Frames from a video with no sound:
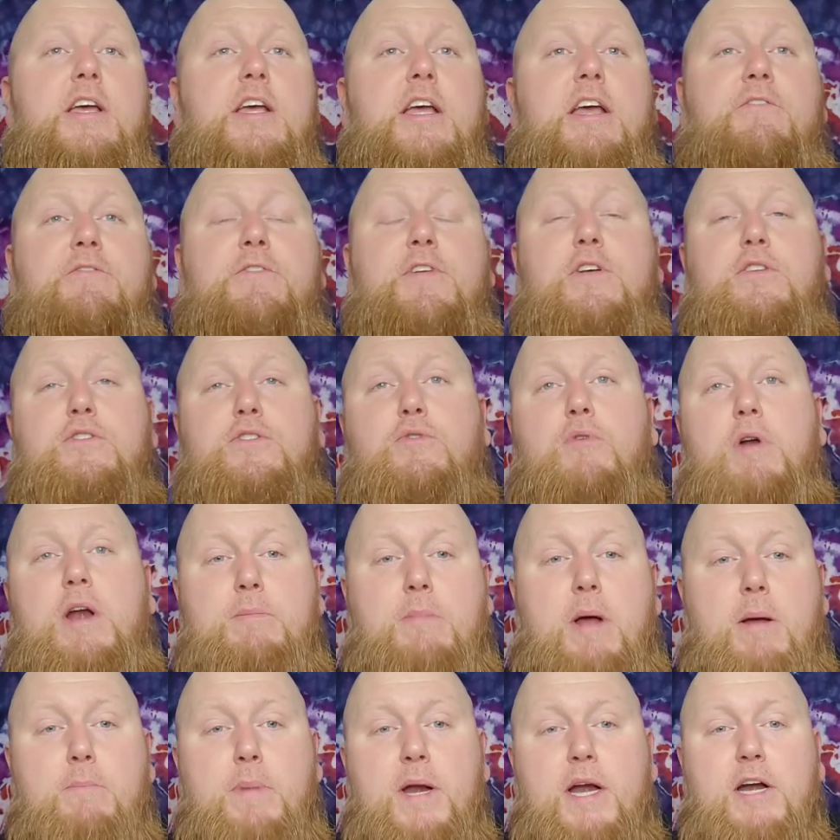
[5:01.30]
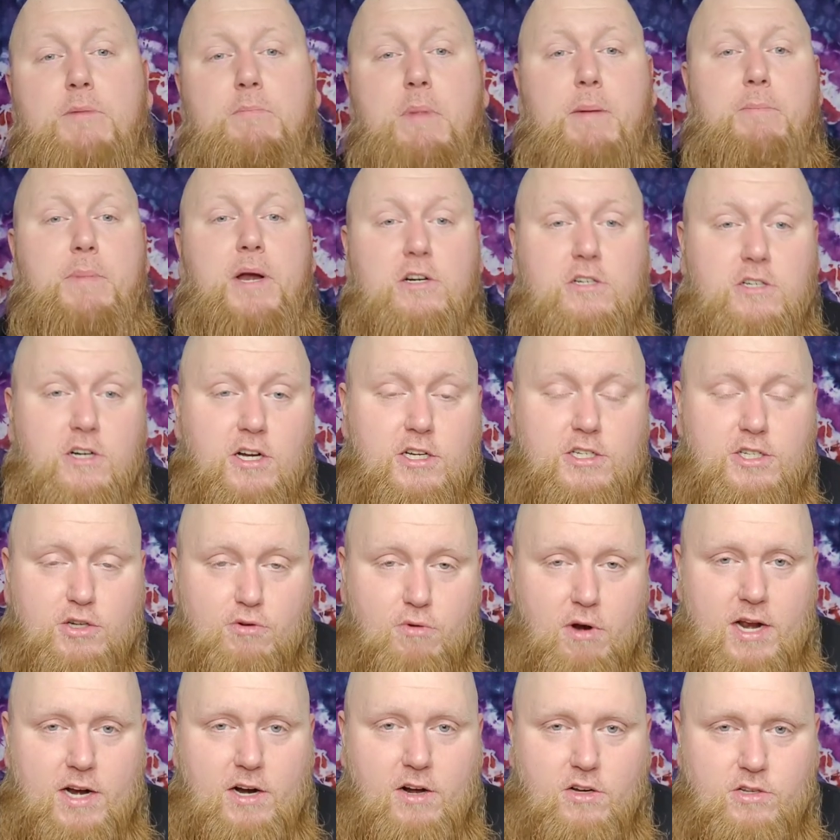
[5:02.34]
It feels great in my beard. My beard looks
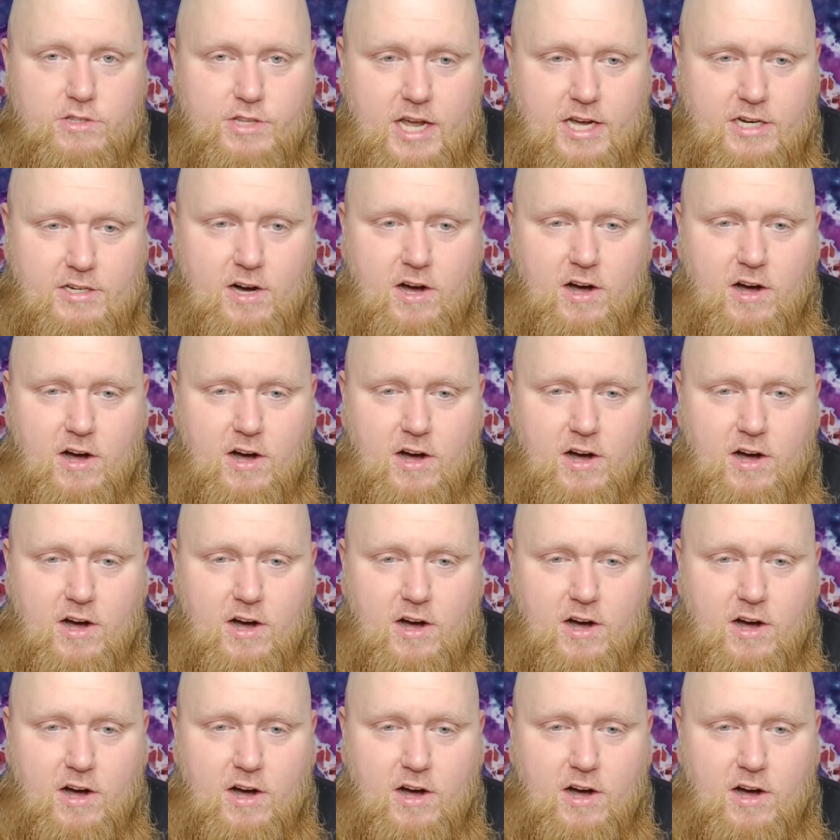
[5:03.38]
great all day